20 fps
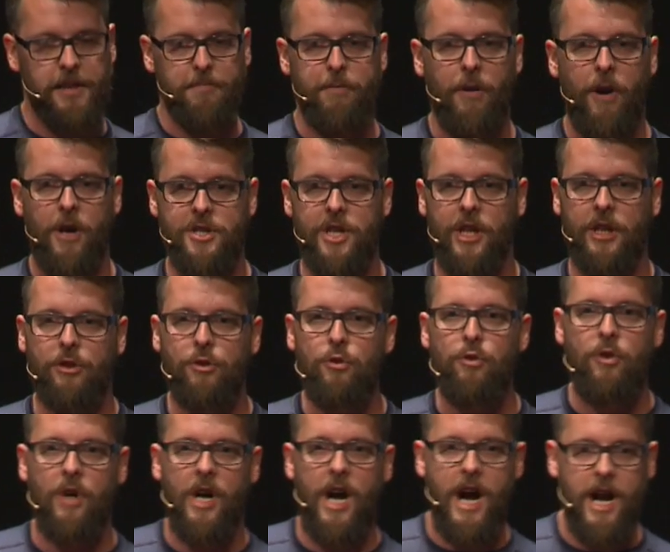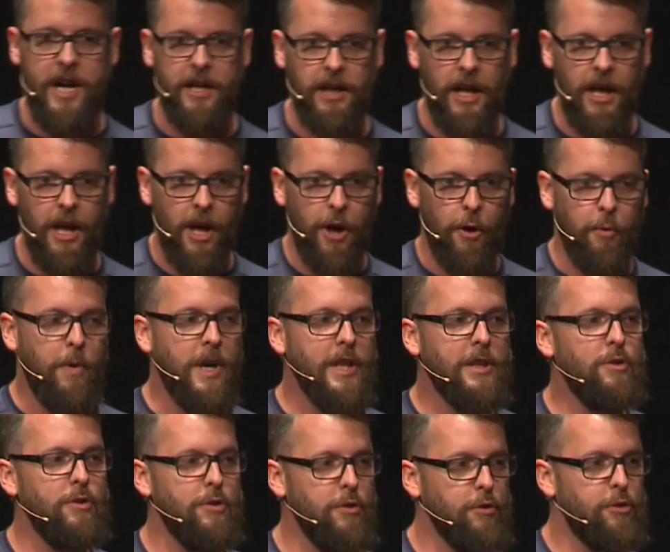project too hard. What
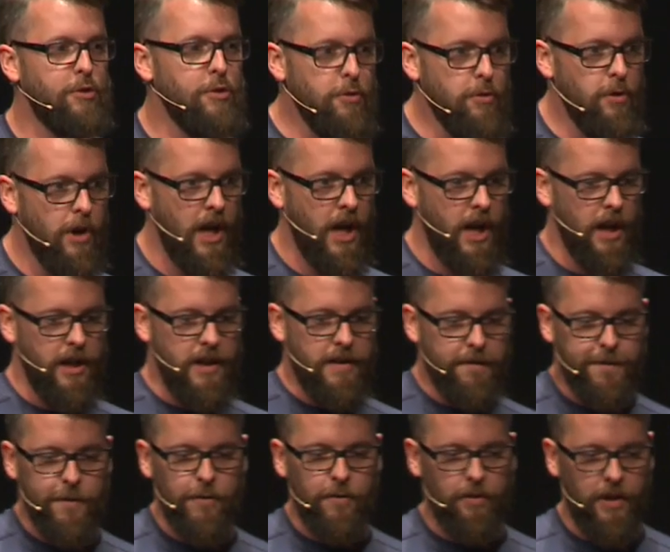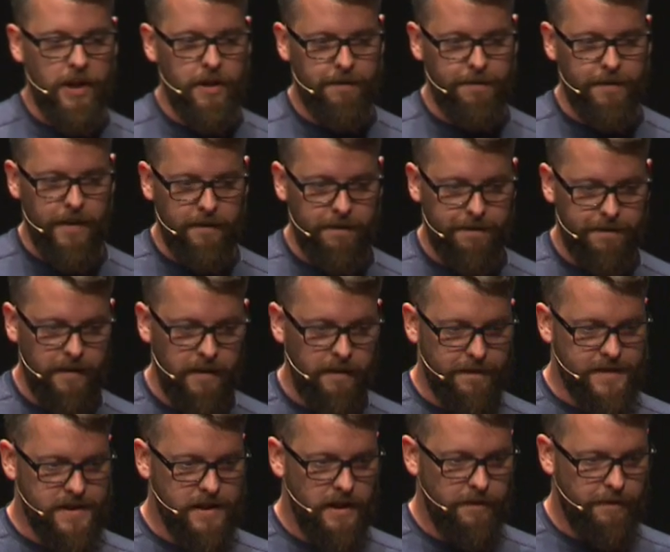do you do if you, if, if,
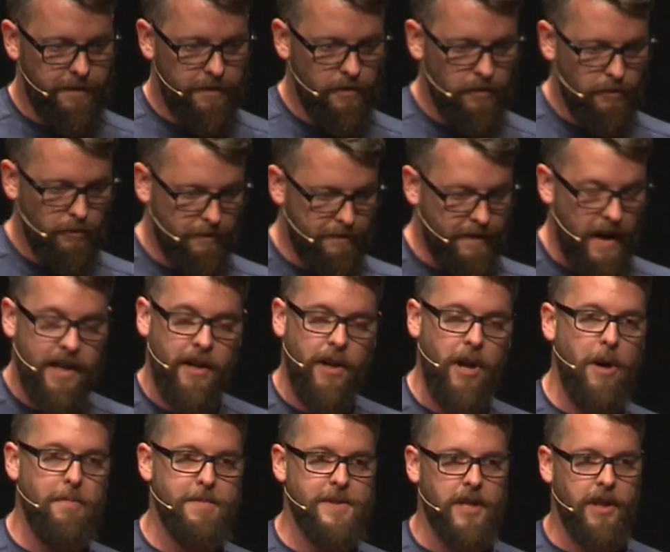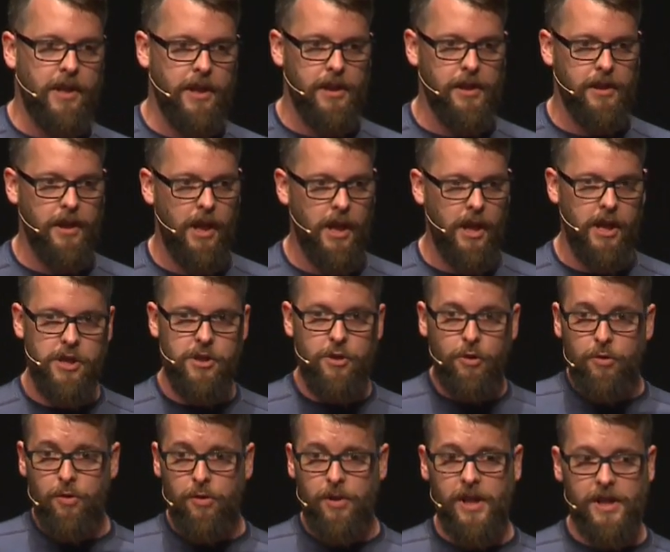if, if you find an obstacle? You
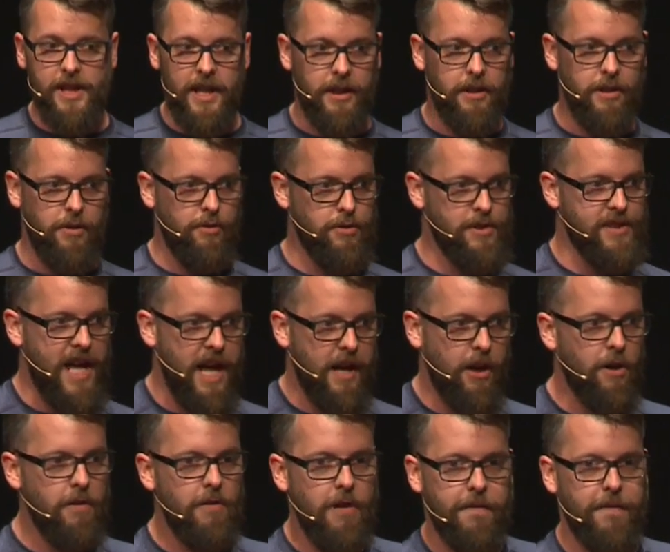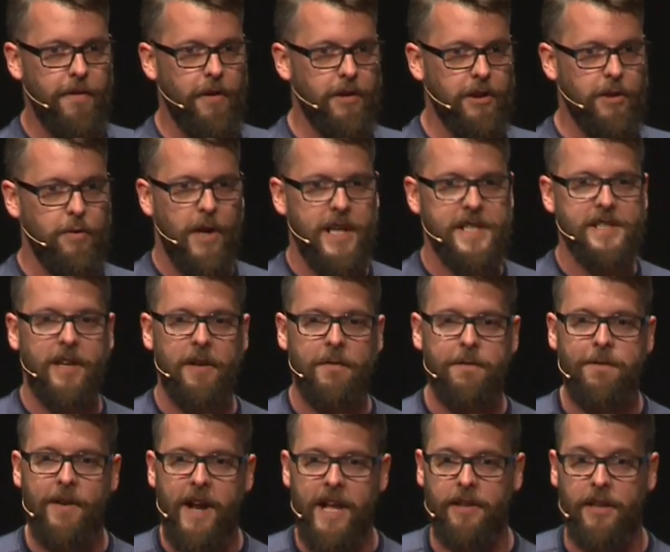Google it, you Stack Overflow it, you ask a
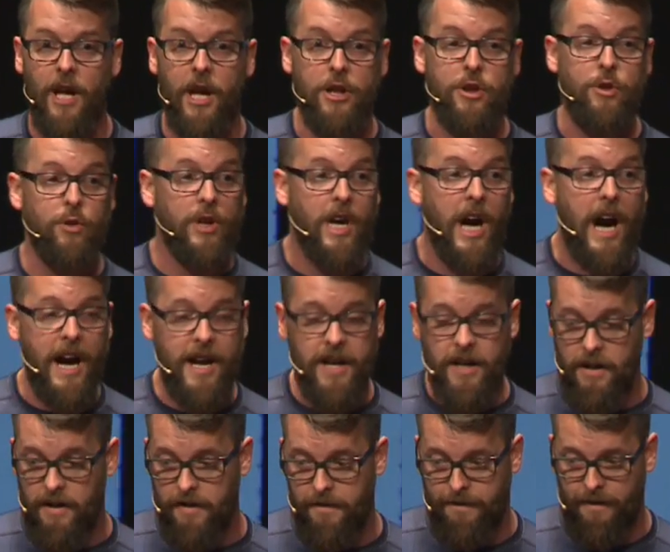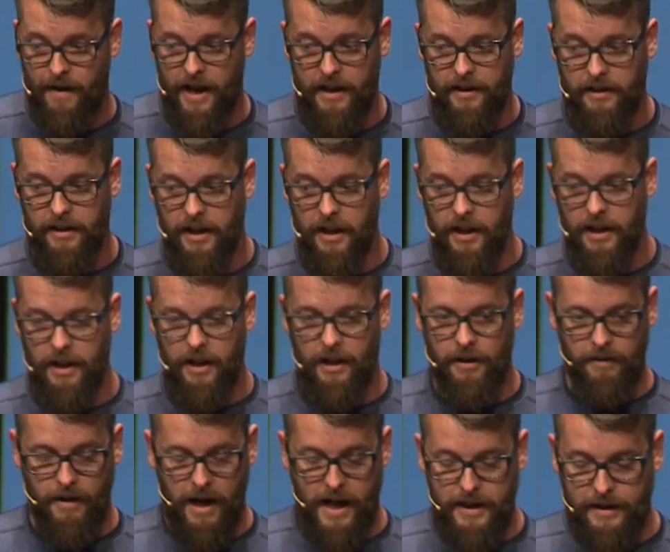friend, you hire a friend,
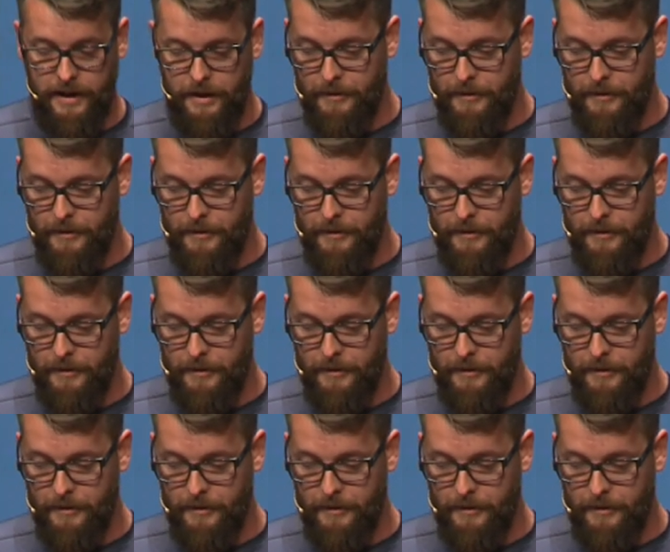right?